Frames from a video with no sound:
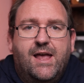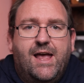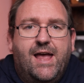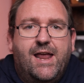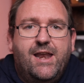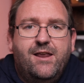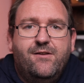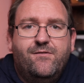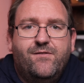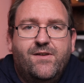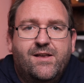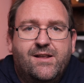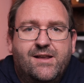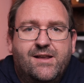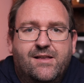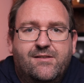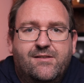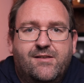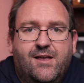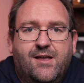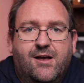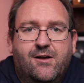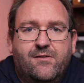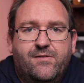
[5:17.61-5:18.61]
Anything
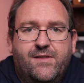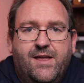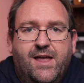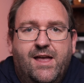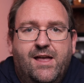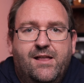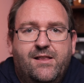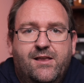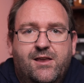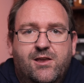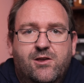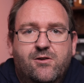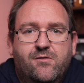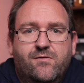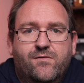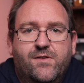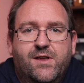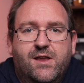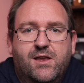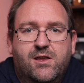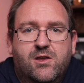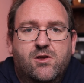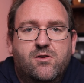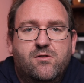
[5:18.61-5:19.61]
that's out there that you
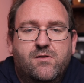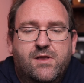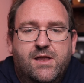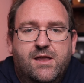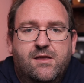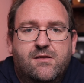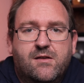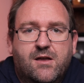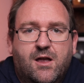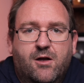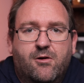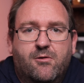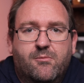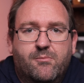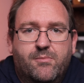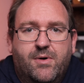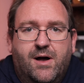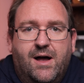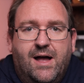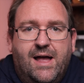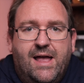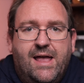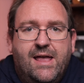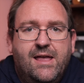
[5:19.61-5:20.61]
think you need to go and
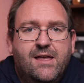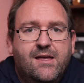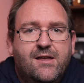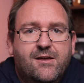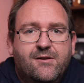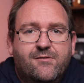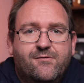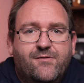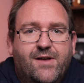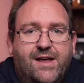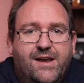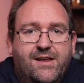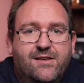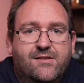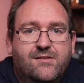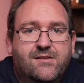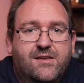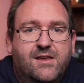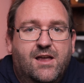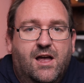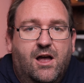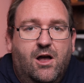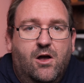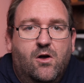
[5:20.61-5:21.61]
buy, that is
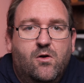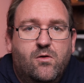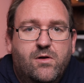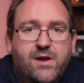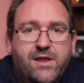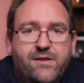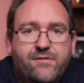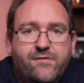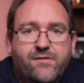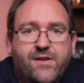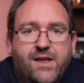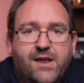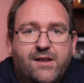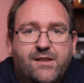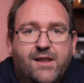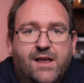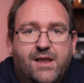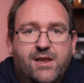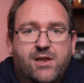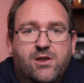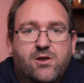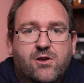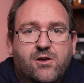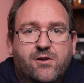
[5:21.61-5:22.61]
the only thing
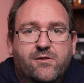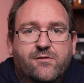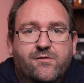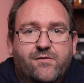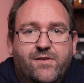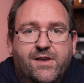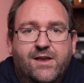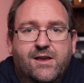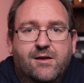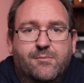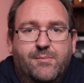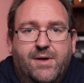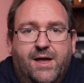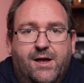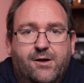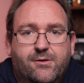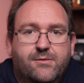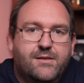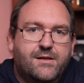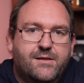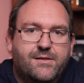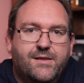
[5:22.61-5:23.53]
that you can think about.